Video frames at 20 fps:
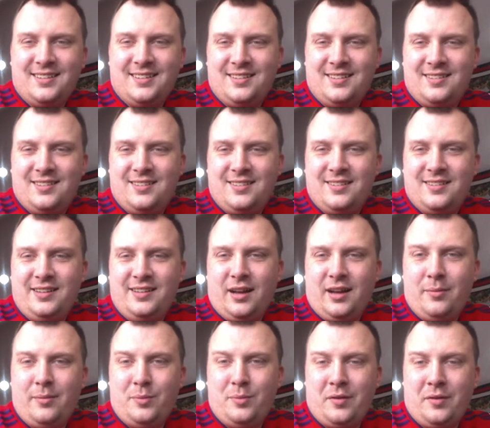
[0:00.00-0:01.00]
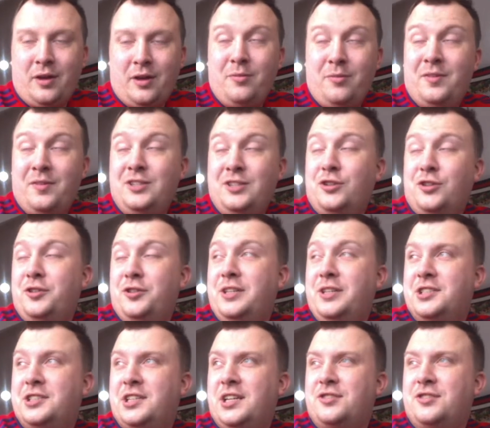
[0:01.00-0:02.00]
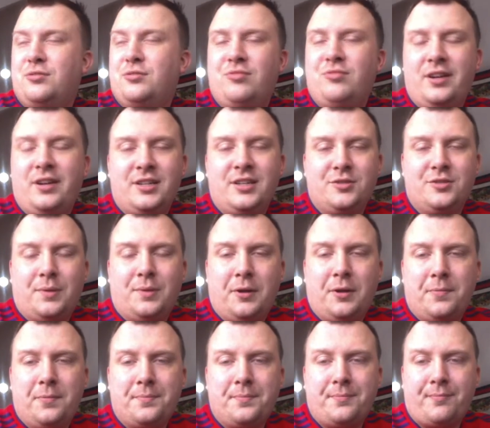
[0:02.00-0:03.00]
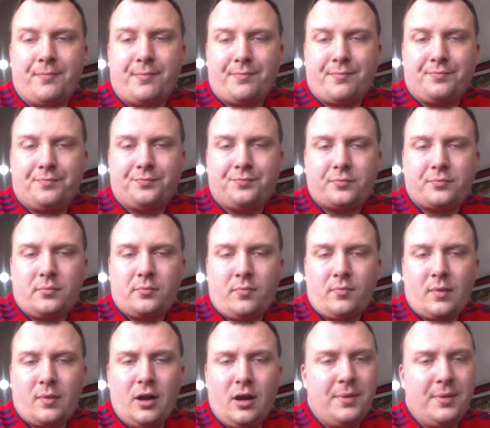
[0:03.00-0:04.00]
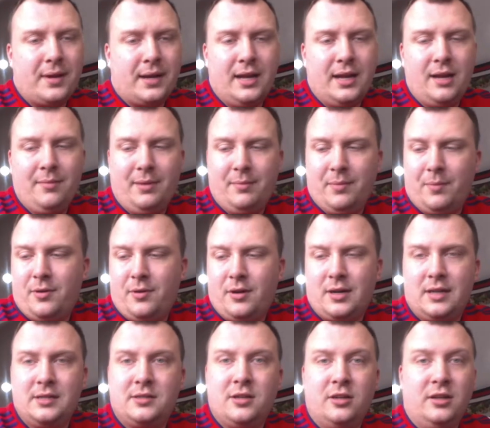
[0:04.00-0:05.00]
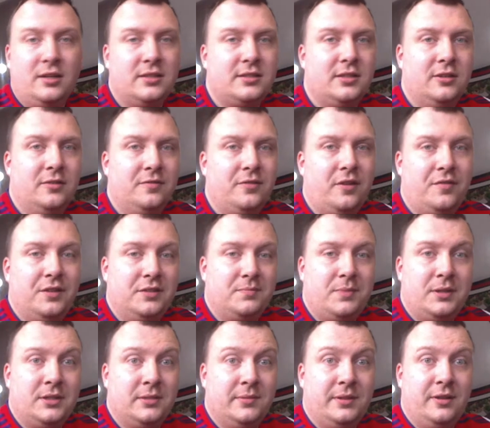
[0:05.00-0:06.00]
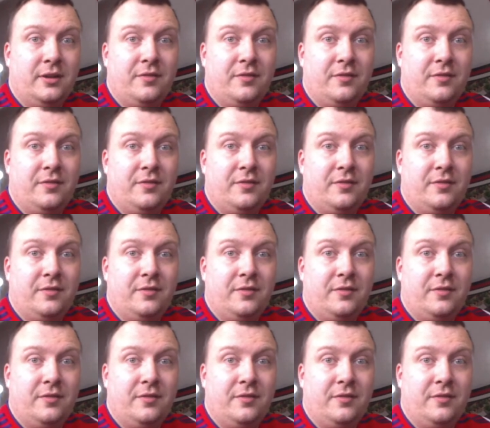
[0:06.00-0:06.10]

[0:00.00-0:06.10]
I hope you've enjoyed the international break as well. I hope you can hear me. My mic keeps turning itself off. It's pissing me